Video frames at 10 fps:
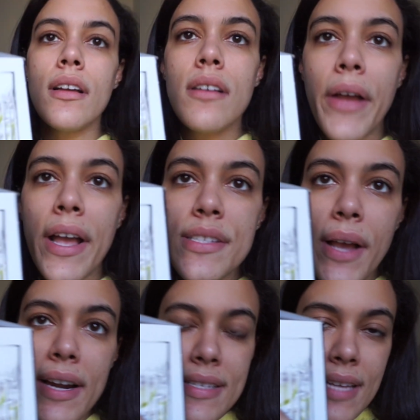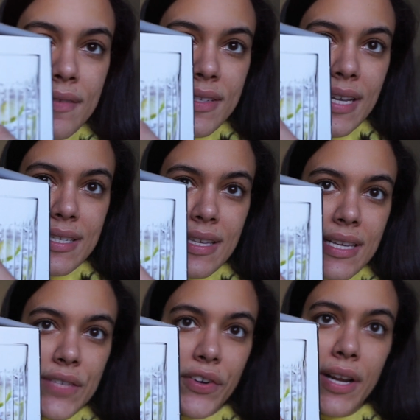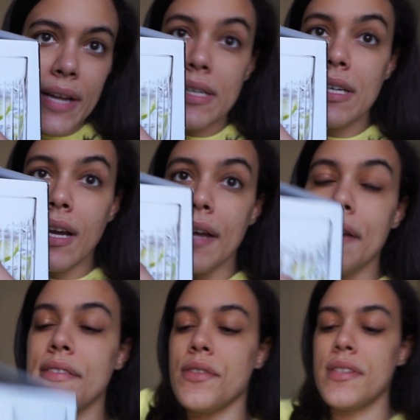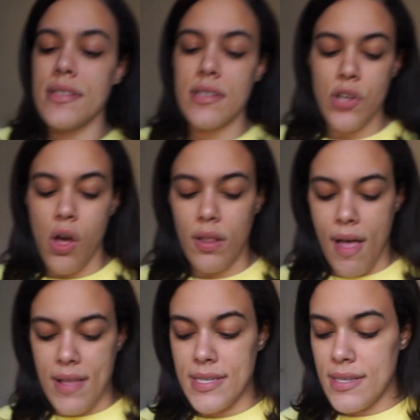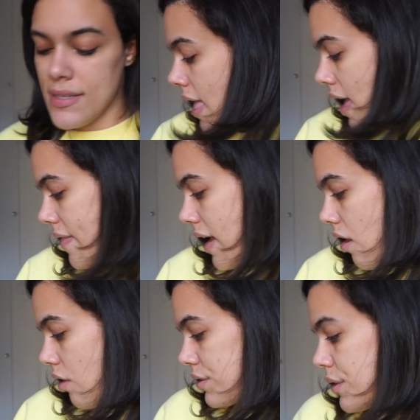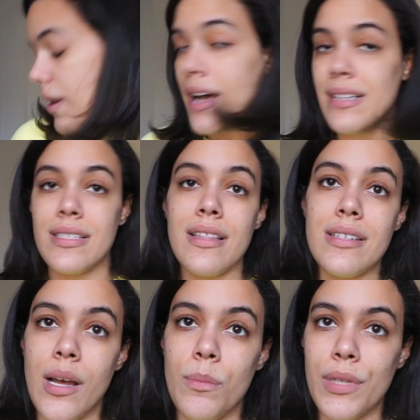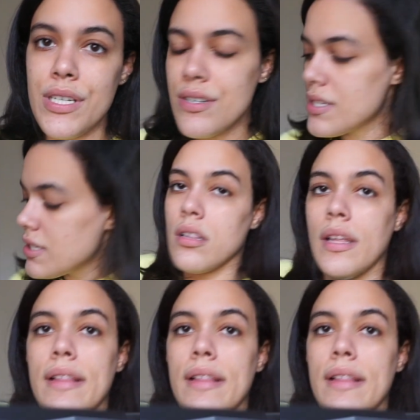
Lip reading: Okay, so I got a set of 6 of these for $9.99. So this is the tall glasses. And then I also got the tumblers like